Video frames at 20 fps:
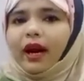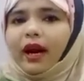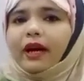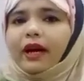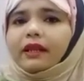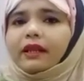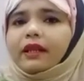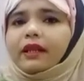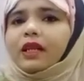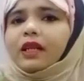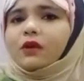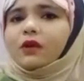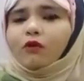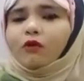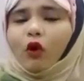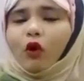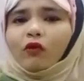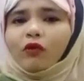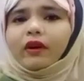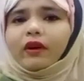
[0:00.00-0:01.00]
And this
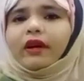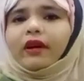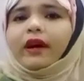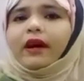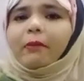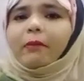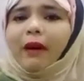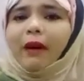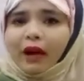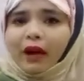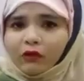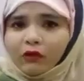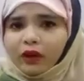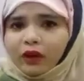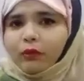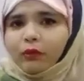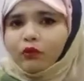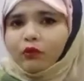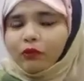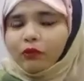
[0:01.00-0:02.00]
forward and
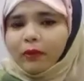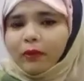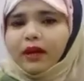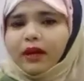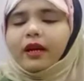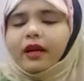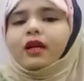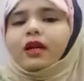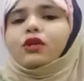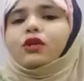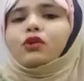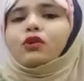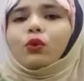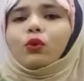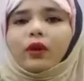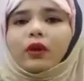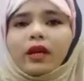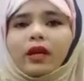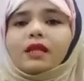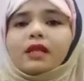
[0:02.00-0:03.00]
backward movement is
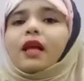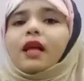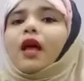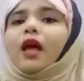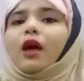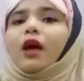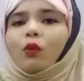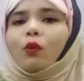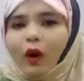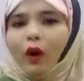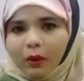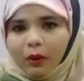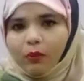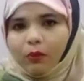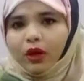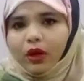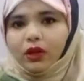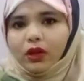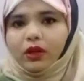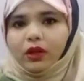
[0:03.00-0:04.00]
known as
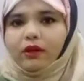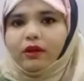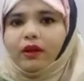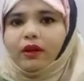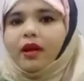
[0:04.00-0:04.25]
vibration.